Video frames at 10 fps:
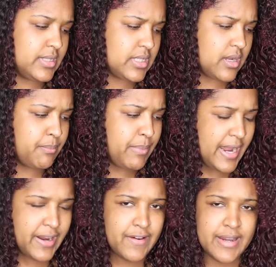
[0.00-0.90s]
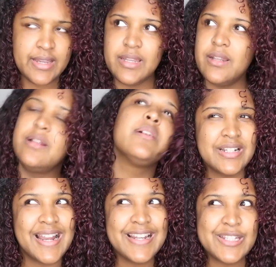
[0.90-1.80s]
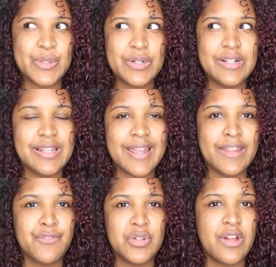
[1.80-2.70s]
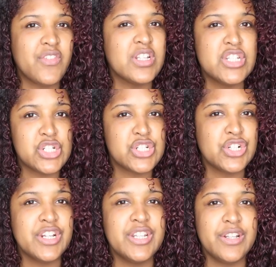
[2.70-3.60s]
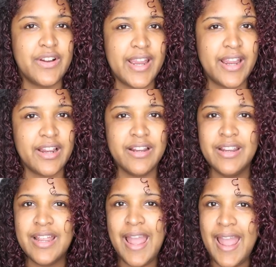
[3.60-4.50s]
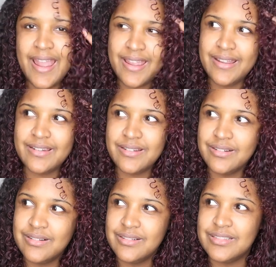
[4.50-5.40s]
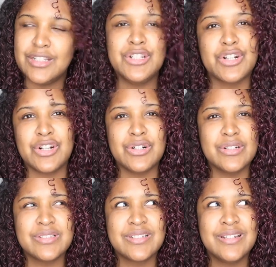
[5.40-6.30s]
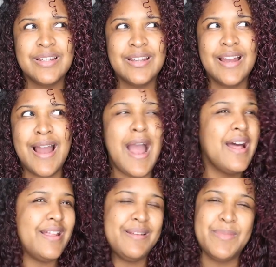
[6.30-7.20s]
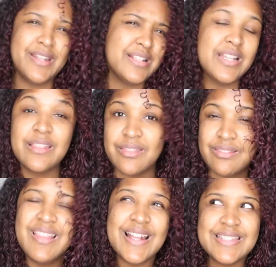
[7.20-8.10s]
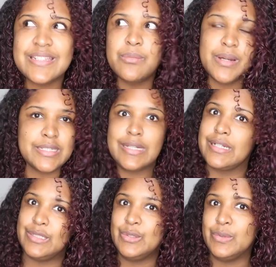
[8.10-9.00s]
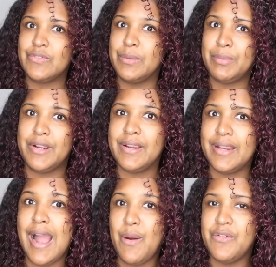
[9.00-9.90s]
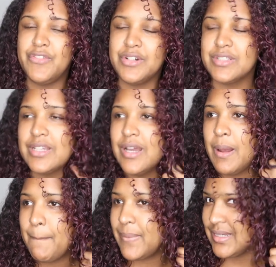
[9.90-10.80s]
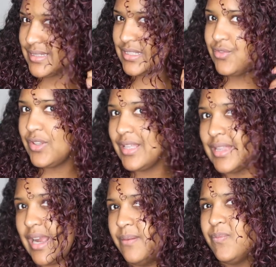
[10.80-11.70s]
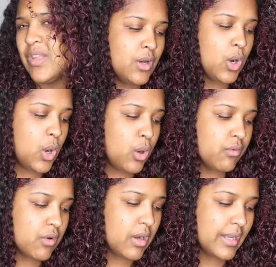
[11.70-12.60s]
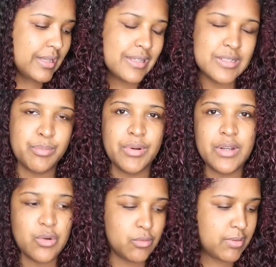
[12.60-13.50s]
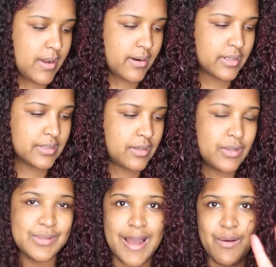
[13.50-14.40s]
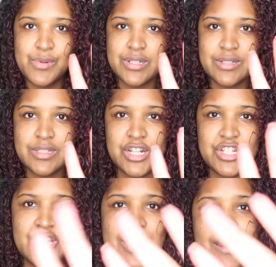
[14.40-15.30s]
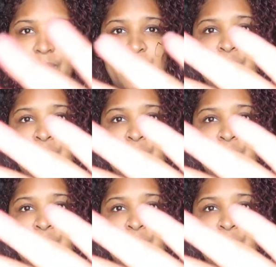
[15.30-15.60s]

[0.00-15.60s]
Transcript: to compare it, kind of sort of like if you left conditioner in your hair and did your curls. I mean, that's the best I could do with comparing how it feels, but it does feel like that. Overall, I think it's a pretty cool product. Oh, I was touching and